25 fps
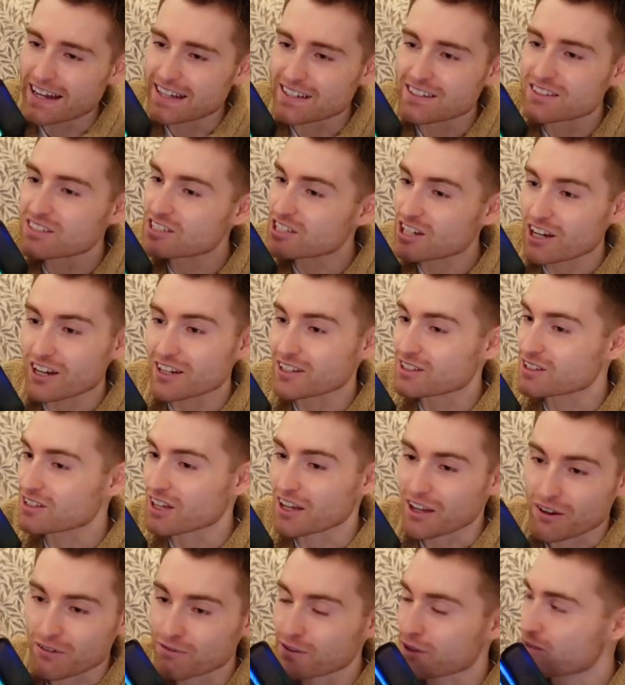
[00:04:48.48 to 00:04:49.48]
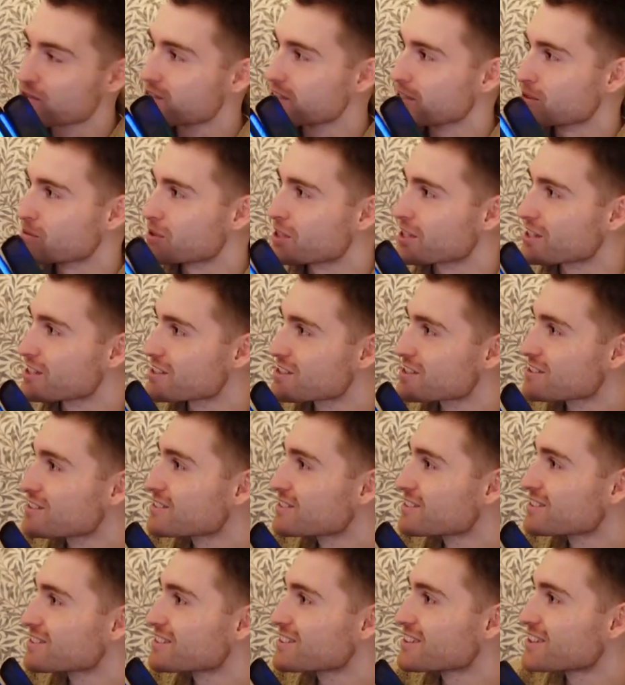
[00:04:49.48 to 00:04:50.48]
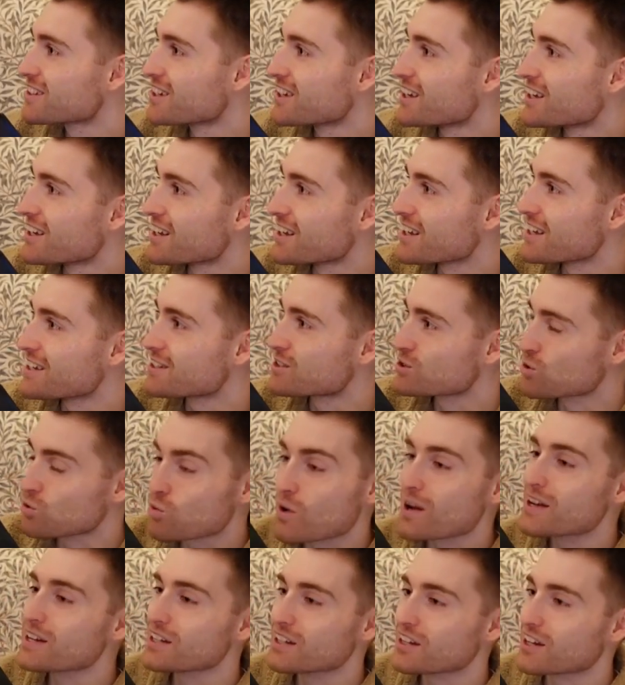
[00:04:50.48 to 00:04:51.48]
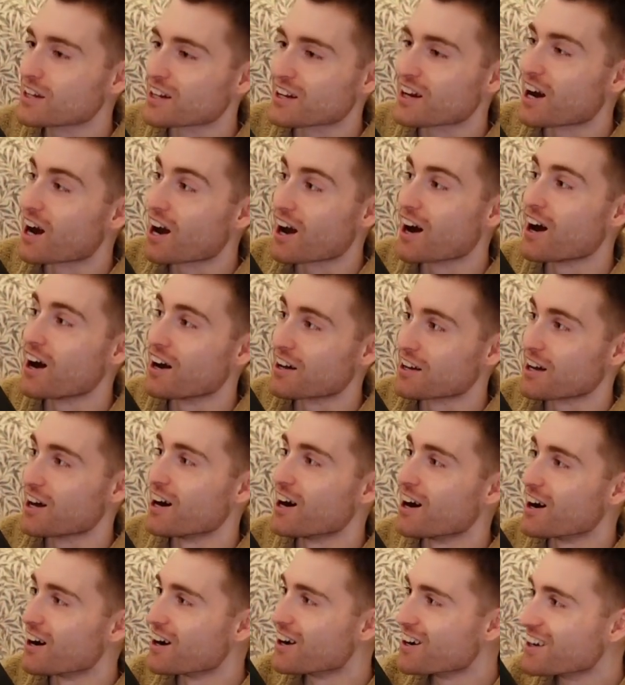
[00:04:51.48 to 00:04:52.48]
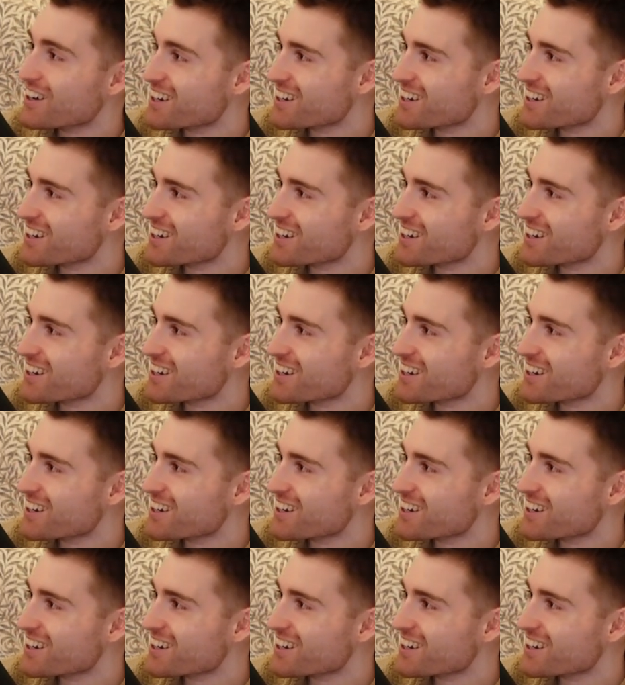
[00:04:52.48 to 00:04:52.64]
inside 15 minutes. It's already like a hard R.